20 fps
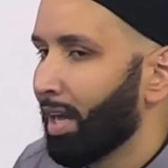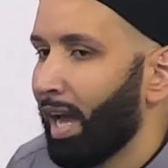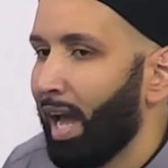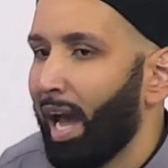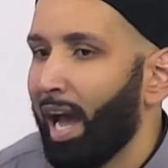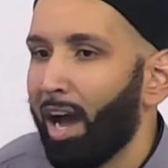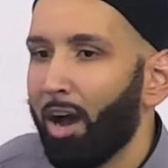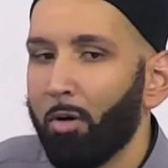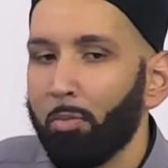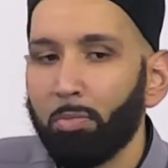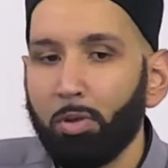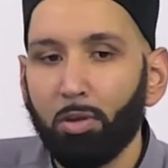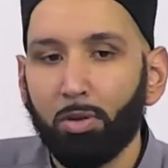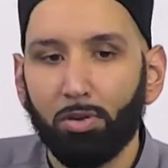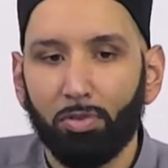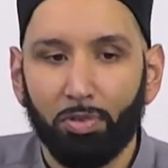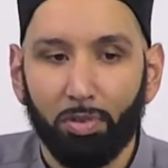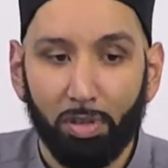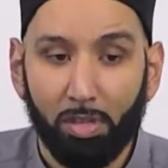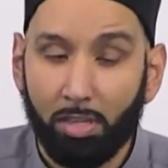How
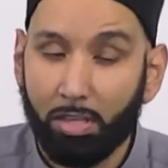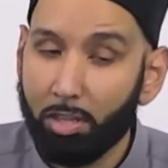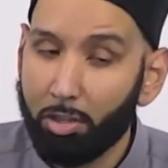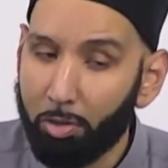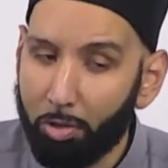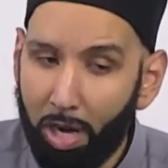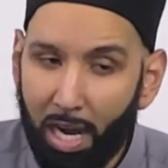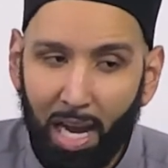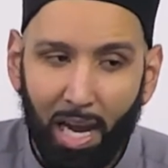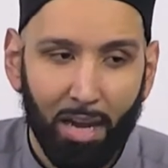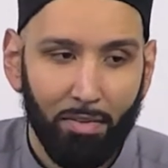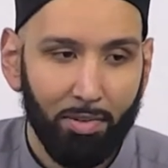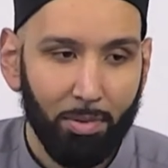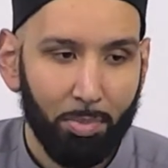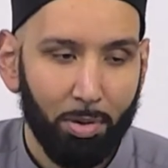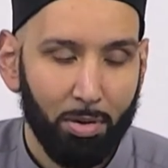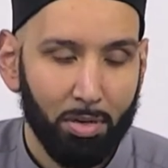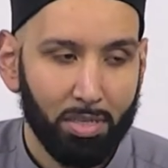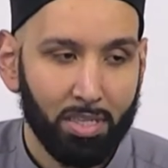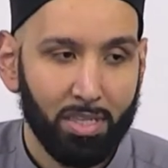beautiful is the du'a of a
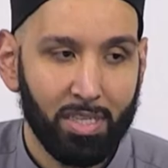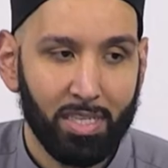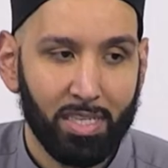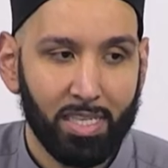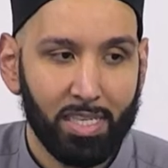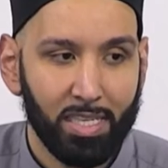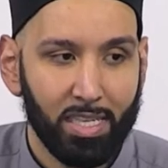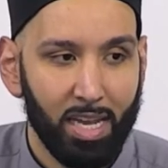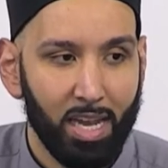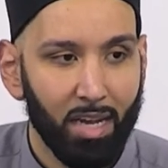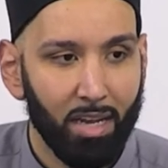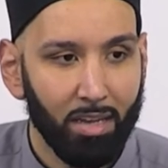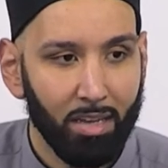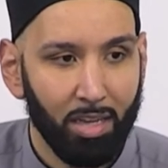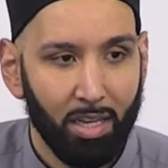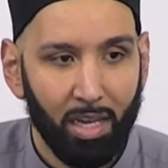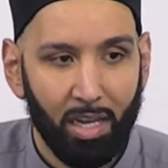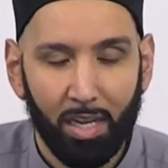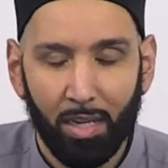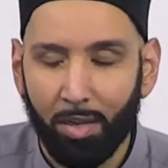person that says, Ya
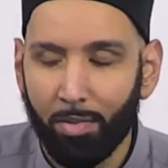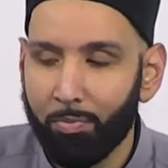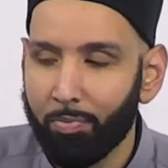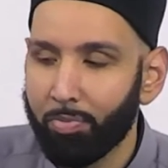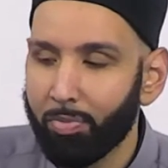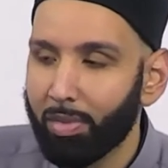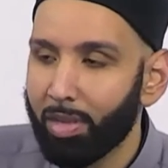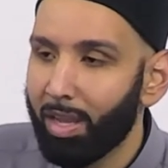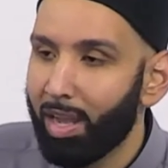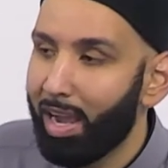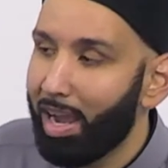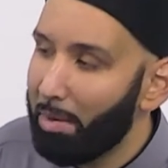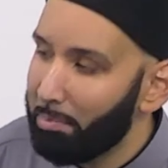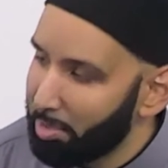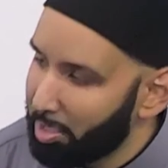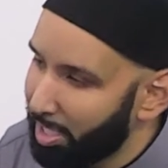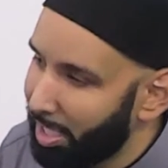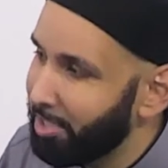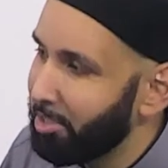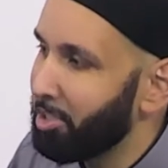Allah,
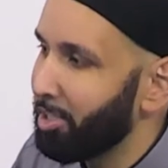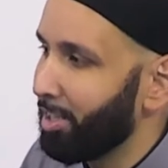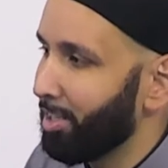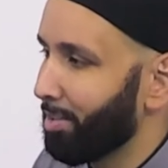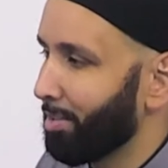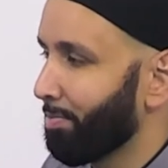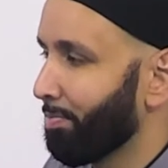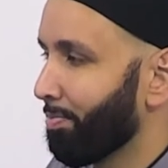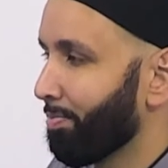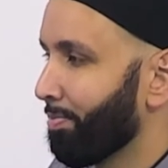I'm changing.